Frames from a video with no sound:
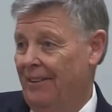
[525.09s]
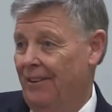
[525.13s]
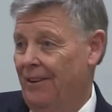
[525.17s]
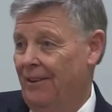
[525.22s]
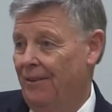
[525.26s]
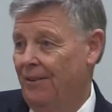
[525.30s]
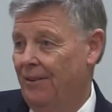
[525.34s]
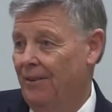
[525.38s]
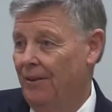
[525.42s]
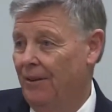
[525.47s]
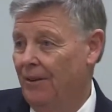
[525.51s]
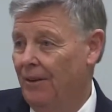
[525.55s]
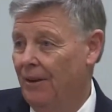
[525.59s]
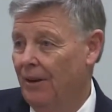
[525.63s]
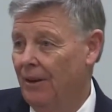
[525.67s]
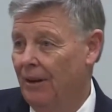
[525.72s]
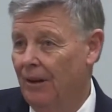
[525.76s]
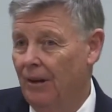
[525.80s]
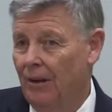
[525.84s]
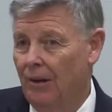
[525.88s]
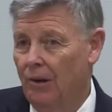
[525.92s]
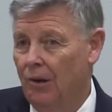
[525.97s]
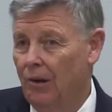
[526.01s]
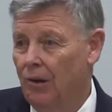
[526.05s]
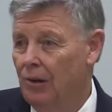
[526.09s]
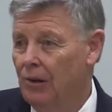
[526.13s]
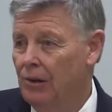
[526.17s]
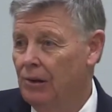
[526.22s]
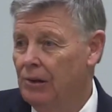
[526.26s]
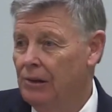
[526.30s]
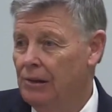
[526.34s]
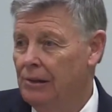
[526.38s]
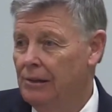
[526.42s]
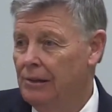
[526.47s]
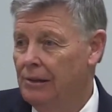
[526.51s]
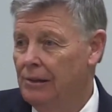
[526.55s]

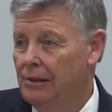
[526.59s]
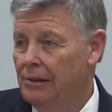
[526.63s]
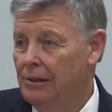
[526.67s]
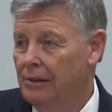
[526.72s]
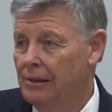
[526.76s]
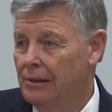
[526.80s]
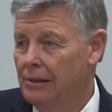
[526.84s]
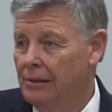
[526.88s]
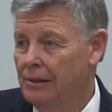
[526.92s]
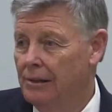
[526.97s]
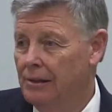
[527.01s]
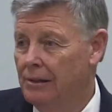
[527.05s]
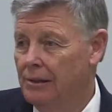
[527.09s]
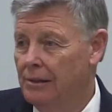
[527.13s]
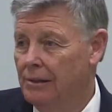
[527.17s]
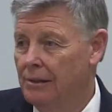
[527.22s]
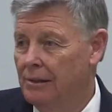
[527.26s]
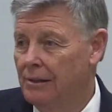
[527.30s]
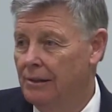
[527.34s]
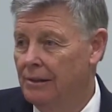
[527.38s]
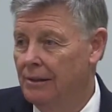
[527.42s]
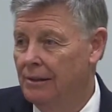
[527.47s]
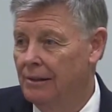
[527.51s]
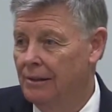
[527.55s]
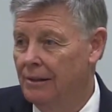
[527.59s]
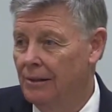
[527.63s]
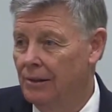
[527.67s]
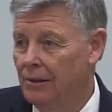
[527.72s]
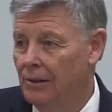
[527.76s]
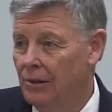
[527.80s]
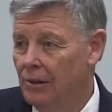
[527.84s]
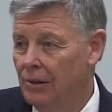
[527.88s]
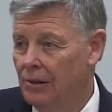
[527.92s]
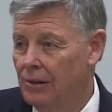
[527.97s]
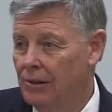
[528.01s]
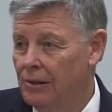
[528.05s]

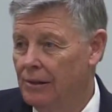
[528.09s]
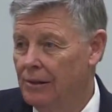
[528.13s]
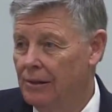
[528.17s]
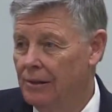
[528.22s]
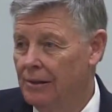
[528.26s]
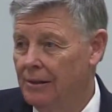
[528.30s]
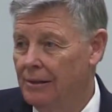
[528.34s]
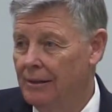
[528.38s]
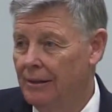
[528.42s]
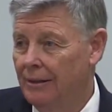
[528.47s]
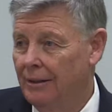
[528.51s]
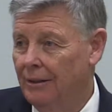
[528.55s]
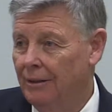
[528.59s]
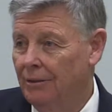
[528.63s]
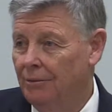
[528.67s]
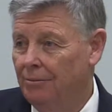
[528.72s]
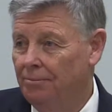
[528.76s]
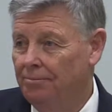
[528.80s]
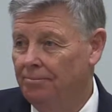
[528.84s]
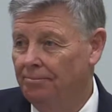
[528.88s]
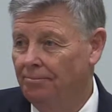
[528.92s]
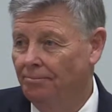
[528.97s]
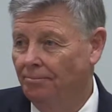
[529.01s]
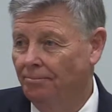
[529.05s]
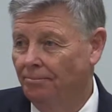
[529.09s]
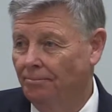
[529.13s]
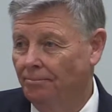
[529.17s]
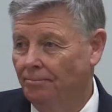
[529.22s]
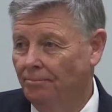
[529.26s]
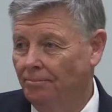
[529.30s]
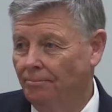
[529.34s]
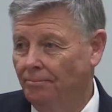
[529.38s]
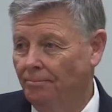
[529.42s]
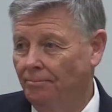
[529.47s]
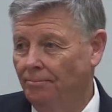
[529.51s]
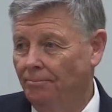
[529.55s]

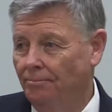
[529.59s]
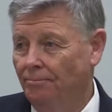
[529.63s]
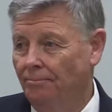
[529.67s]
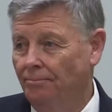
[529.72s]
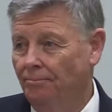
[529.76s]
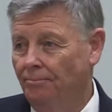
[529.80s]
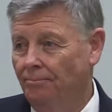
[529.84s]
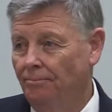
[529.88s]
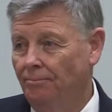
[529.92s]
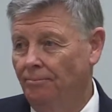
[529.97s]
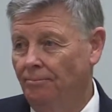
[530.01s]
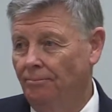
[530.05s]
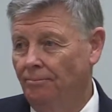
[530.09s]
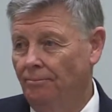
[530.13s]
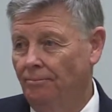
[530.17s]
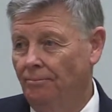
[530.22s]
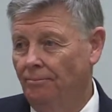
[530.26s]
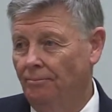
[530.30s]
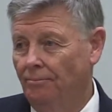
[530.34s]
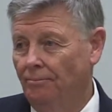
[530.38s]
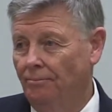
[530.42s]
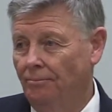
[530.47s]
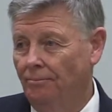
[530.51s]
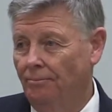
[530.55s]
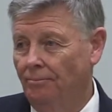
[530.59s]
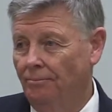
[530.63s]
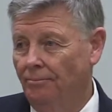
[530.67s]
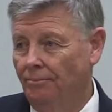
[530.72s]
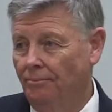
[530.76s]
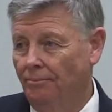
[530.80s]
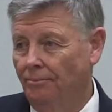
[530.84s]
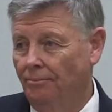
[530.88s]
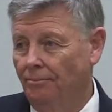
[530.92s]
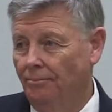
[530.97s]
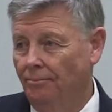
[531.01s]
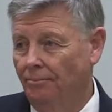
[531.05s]

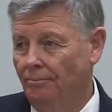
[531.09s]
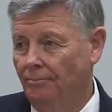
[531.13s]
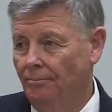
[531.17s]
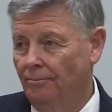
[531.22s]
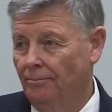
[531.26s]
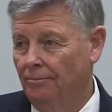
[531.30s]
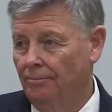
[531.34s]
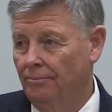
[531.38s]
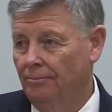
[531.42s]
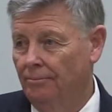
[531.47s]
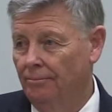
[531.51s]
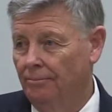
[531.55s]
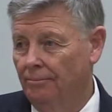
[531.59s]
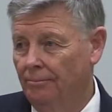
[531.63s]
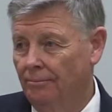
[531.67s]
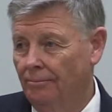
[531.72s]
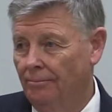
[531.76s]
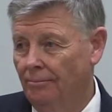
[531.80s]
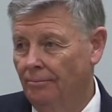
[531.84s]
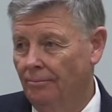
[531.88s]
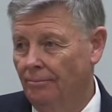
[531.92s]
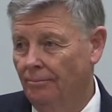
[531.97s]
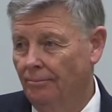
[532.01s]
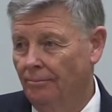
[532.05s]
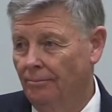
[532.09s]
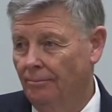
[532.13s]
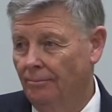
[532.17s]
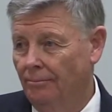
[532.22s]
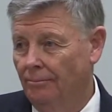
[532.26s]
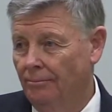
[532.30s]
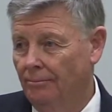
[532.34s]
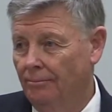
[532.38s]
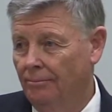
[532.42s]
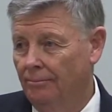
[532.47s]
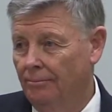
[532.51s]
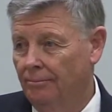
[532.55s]

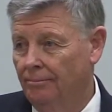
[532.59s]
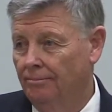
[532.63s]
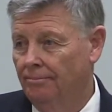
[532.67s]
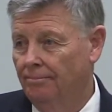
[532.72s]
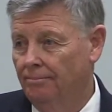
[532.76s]
No one is speaking in this clip.